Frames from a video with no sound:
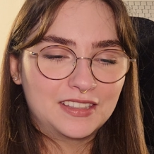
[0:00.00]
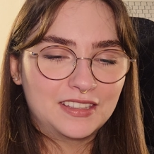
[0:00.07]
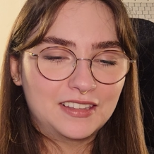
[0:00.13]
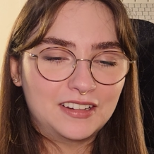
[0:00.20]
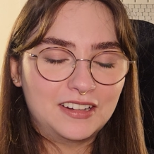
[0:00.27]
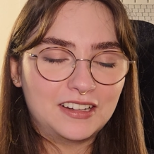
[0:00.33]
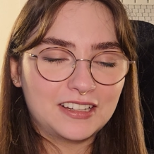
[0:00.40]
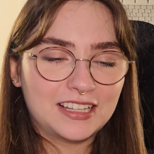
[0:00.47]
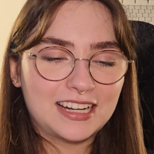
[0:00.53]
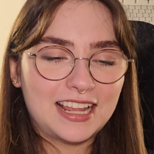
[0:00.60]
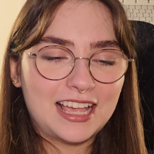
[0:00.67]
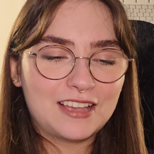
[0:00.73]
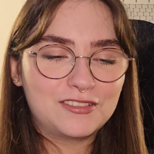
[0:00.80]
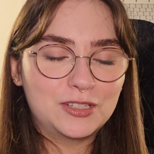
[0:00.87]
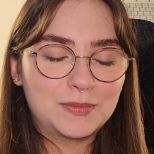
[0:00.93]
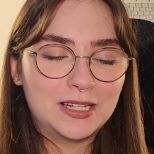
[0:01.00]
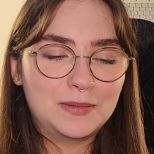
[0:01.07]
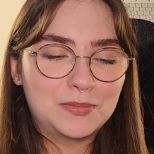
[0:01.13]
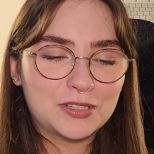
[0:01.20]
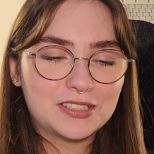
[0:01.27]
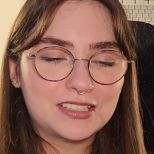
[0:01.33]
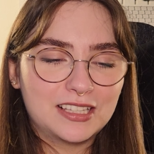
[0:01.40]
Oh, can I have too many
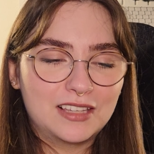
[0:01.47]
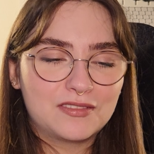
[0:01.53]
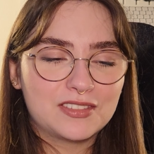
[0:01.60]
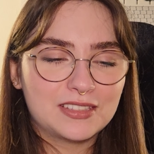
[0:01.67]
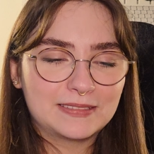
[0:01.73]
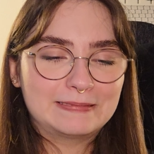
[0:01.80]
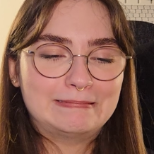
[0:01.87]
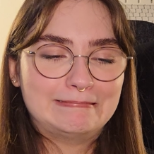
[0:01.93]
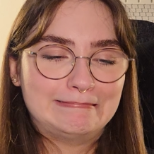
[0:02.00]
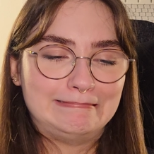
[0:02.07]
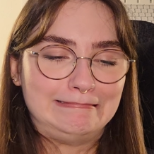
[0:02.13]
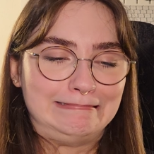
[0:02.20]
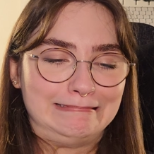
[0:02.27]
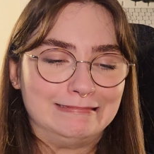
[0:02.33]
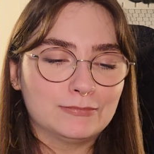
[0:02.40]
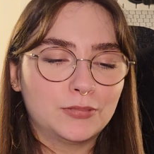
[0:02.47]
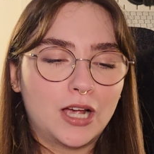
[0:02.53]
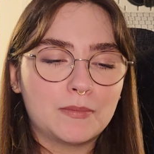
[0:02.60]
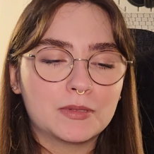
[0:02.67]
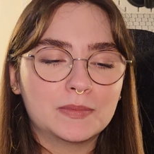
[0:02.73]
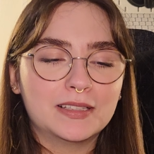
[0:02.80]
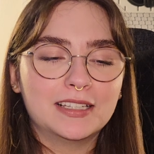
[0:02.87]
book sleeves?
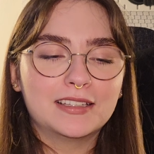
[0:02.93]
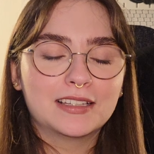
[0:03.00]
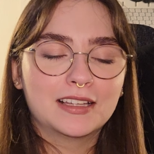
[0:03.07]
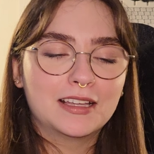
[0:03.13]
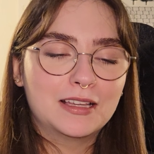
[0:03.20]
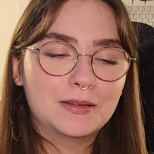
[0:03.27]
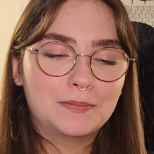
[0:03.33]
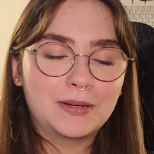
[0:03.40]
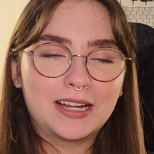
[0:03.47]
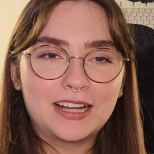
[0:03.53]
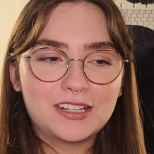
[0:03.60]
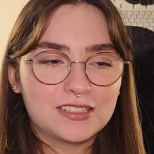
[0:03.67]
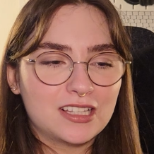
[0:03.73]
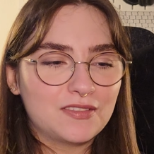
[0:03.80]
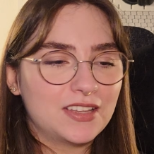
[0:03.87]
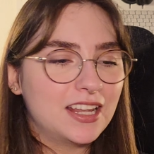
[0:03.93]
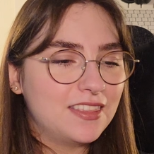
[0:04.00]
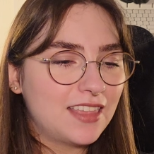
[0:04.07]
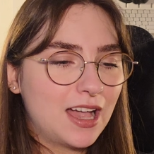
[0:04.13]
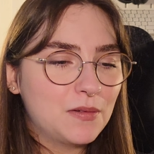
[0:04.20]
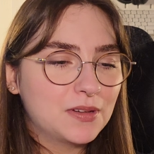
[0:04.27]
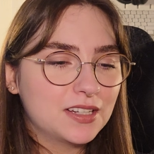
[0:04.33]
Probably, but I just love it. And
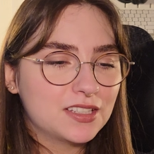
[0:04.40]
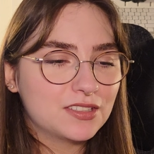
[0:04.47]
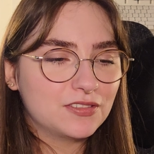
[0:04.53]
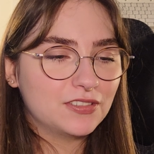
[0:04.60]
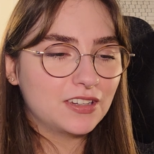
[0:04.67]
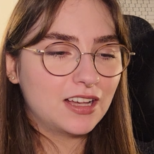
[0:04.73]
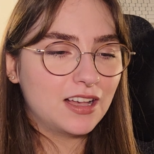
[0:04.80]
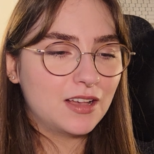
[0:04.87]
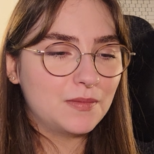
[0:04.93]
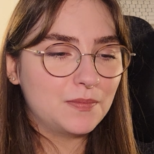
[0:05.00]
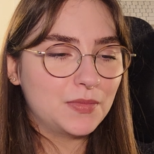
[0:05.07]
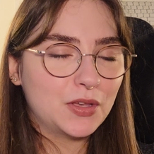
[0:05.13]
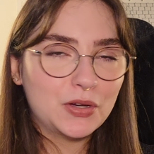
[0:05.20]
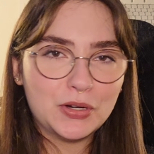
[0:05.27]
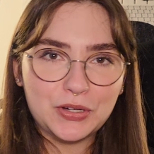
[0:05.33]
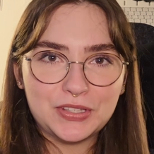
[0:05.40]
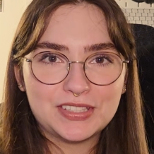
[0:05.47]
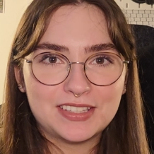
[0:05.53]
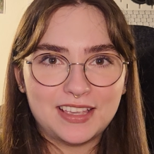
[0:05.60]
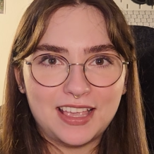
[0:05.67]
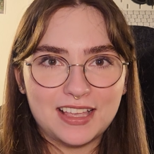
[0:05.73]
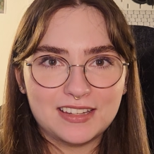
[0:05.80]
that one is from Hooks
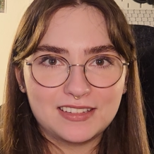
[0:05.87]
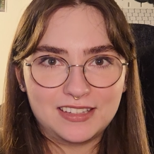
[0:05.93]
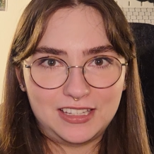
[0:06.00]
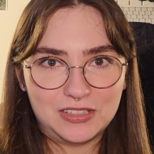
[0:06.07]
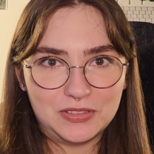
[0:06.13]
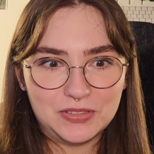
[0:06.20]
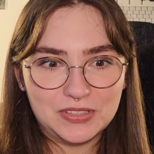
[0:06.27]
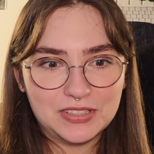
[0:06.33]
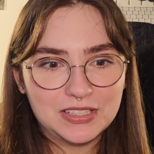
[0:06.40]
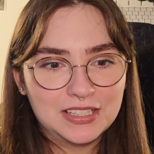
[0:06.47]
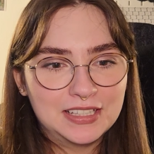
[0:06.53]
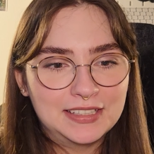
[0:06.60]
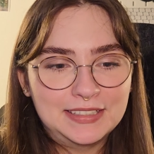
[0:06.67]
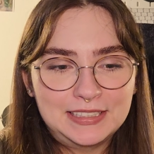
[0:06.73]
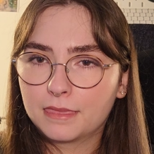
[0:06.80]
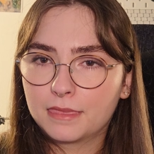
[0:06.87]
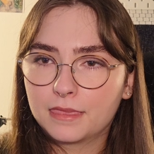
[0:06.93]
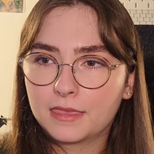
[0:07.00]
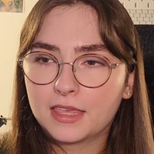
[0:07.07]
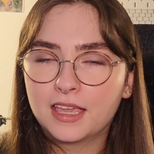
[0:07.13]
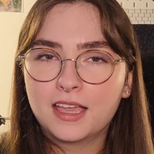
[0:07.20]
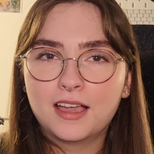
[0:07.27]
and Needles.
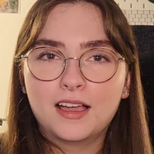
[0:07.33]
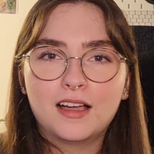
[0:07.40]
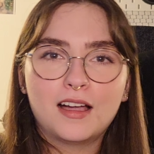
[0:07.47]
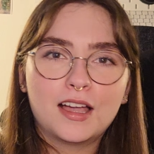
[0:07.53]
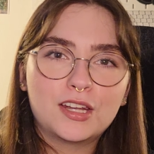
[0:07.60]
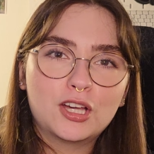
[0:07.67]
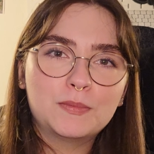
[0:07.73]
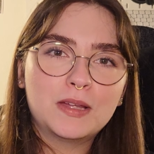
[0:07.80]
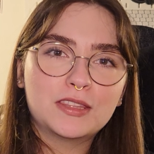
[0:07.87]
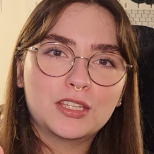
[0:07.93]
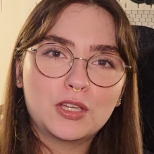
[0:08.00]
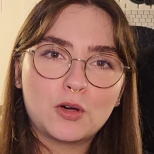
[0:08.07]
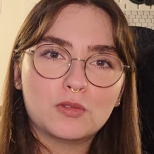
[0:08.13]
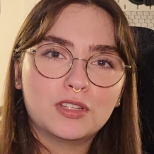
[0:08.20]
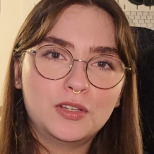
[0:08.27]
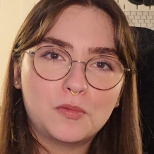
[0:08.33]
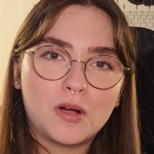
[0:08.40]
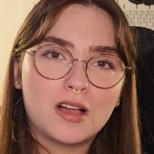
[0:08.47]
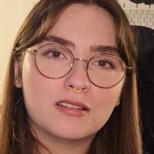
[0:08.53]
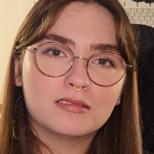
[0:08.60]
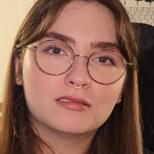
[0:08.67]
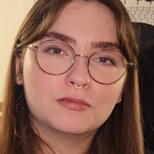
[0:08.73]
I know I'm not the only
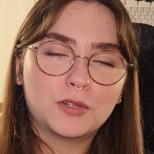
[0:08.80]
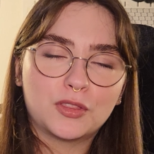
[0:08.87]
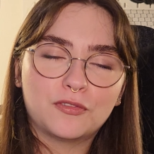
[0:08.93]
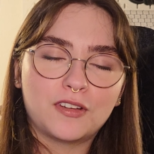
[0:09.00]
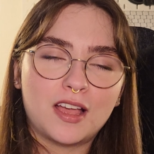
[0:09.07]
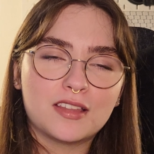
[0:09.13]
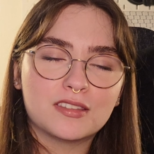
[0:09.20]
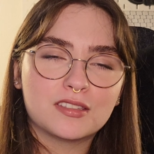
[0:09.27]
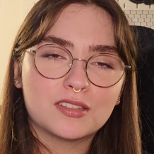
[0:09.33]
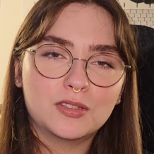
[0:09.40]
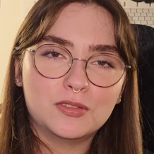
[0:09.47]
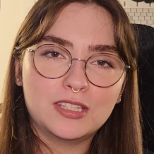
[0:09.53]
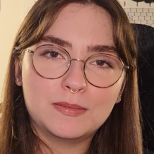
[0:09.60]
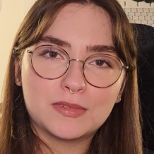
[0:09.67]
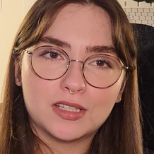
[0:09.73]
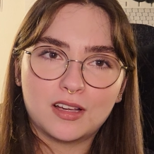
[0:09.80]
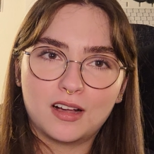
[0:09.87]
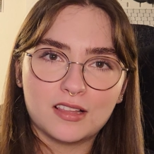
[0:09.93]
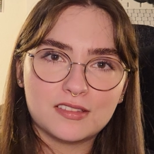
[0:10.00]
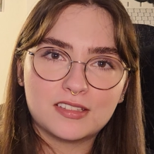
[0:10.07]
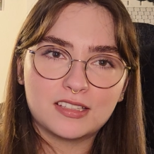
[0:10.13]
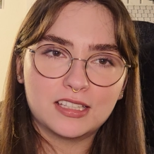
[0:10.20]
one with friends who seem to
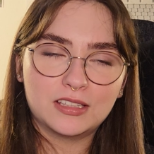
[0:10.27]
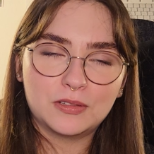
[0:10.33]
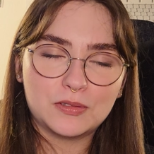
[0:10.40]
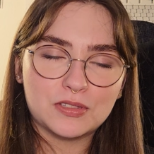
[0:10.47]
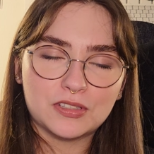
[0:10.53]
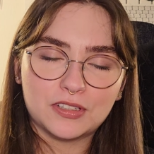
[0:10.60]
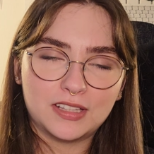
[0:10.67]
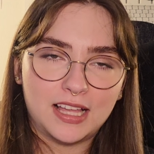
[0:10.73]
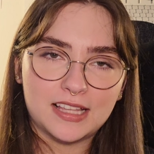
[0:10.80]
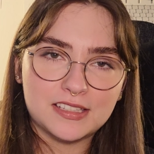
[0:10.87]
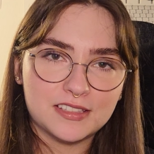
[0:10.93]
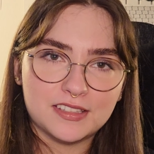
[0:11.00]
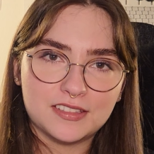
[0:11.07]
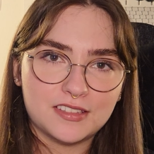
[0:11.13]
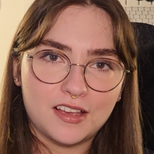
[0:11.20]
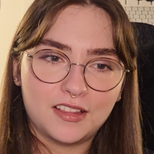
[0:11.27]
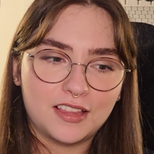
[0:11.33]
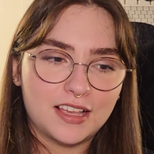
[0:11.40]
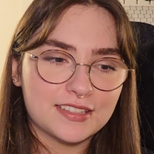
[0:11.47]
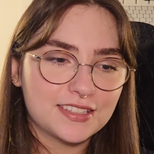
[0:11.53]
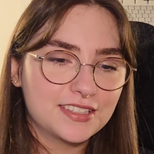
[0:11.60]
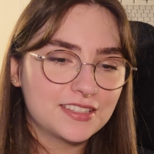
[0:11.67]
constantly lose their glasses and
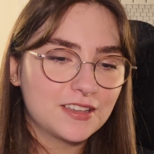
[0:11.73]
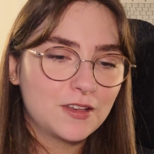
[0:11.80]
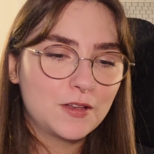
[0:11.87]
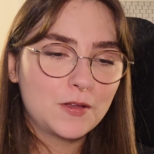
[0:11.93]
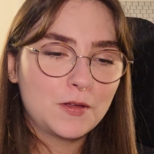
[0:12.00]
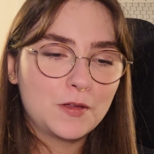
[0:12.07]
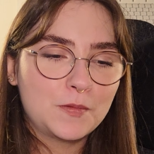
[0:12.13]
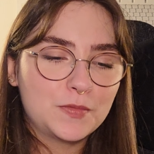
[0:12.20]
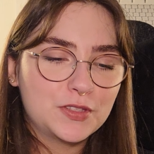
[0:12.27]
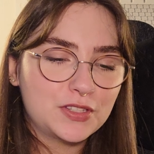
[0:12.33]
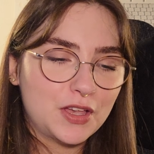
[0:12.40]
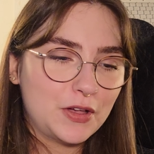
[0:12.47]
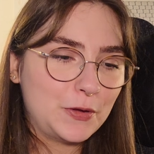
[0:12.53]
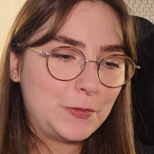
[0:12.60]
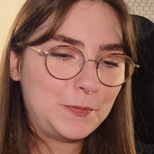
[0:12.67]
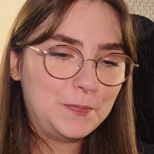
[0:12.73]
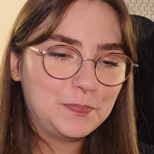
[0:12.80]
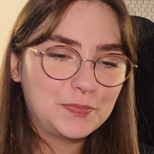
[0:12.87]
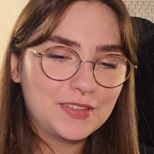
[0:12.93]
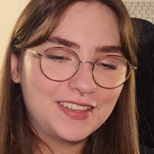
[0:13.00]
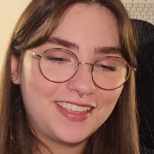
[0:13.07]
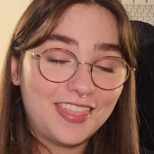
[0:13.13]
sunglasses, so
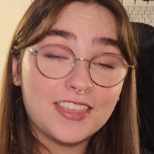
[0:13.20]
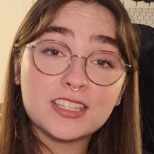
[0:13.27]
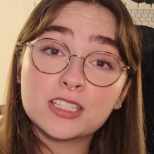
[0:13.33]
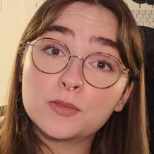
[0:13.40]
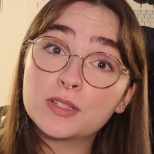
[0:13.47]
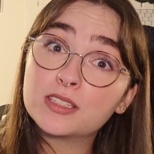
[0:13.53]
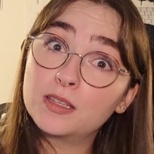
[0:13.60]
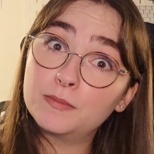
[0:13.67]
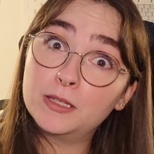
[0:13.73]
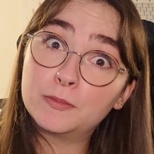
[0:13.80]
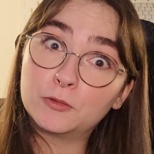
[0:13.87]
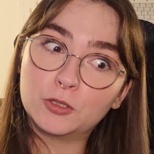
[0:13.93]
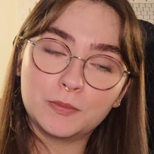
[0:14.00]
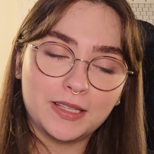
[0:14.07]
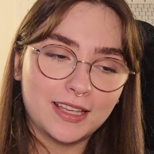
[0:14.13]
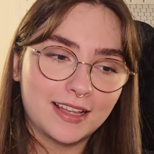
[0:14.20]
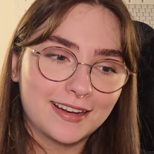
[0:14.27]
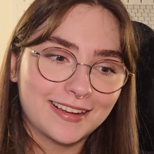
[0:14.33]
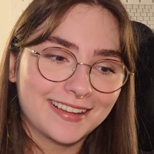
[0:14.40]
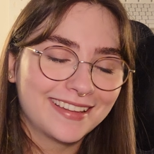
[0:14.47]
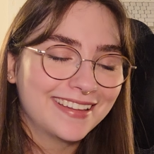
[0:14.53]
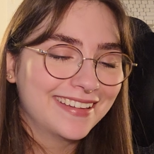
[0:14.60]
this is what some people will be
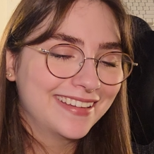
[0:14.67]
getting.